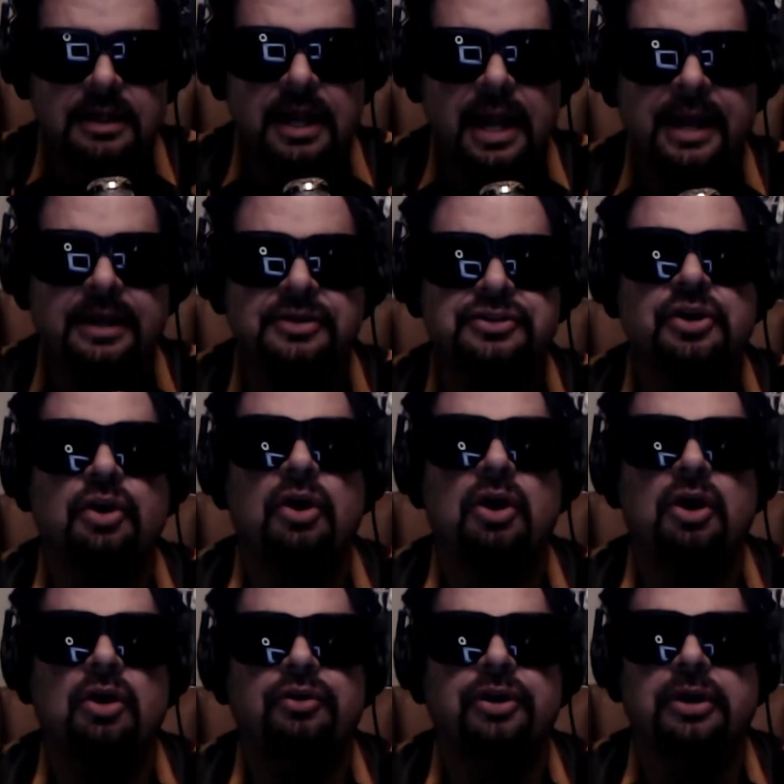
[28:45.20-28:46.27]
and it's
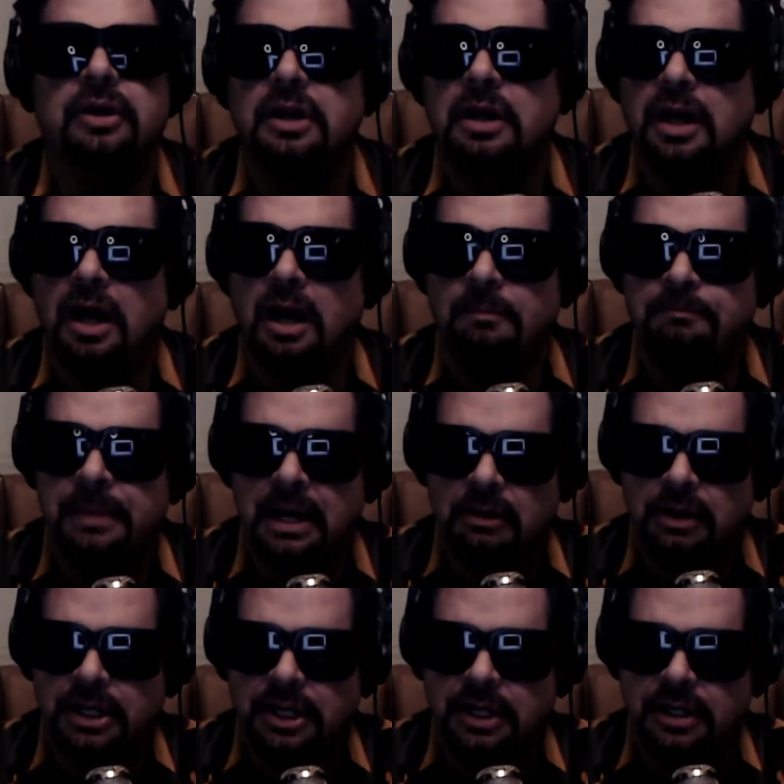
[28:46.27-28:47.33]
called
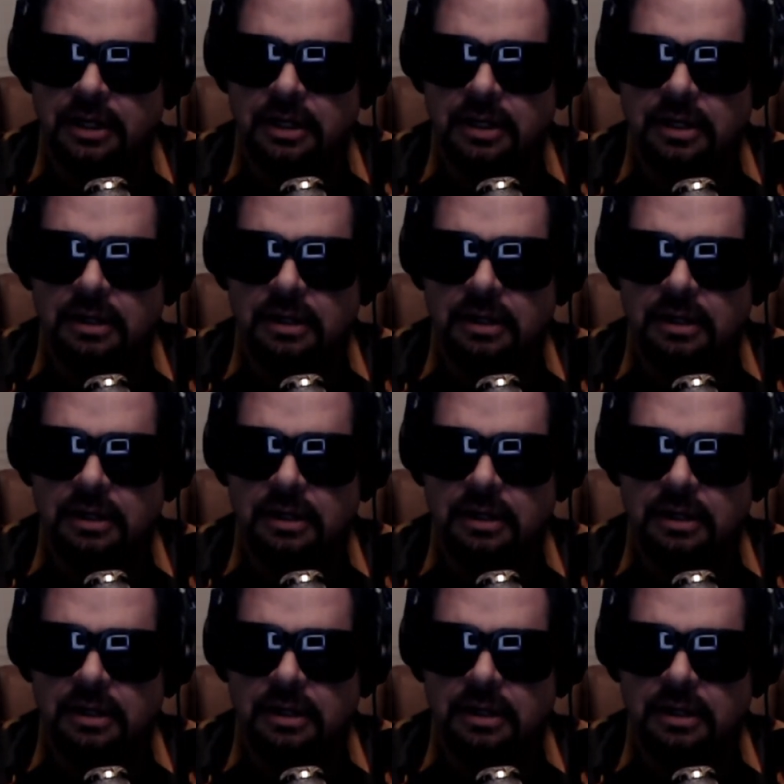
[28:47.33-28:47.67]
American